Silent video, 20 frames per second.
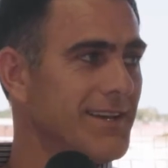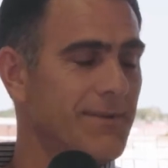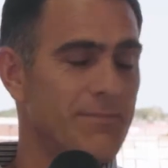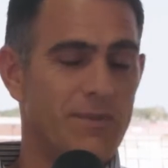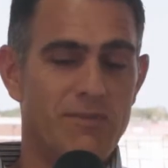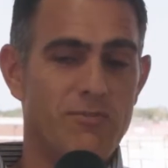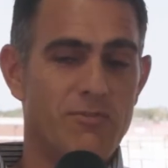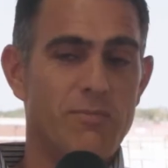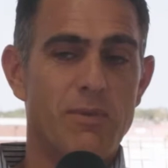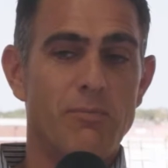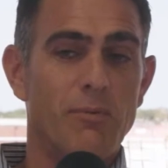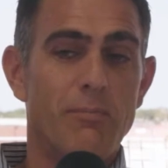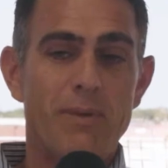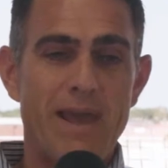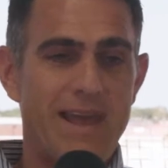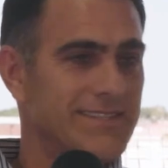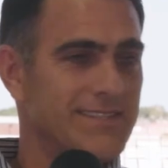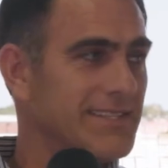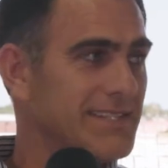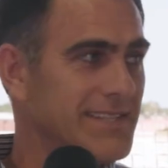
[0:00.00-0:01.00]
Even the people
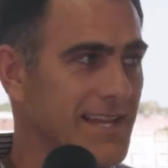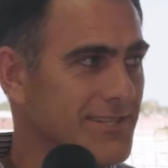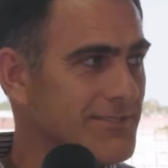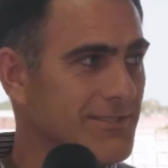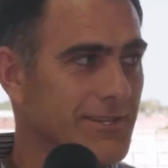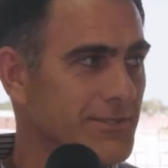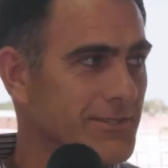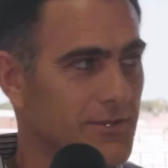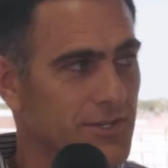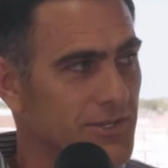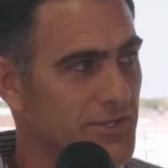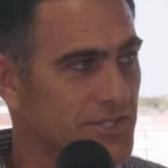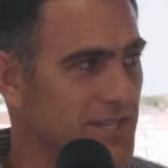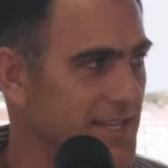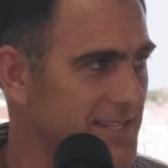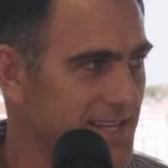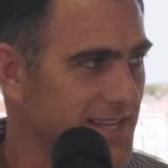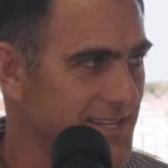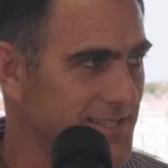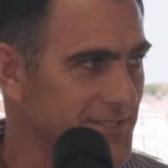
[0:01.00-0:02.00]
passing tax law don't
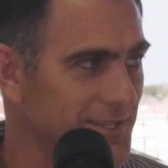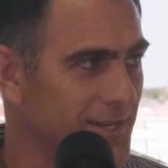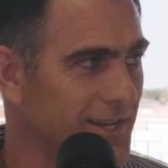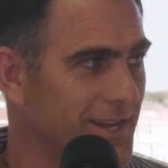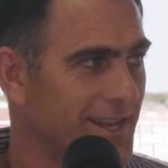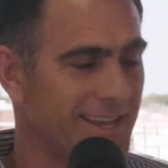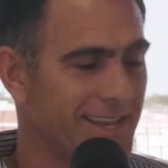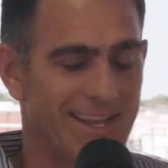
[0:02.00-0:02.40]
understand tax law.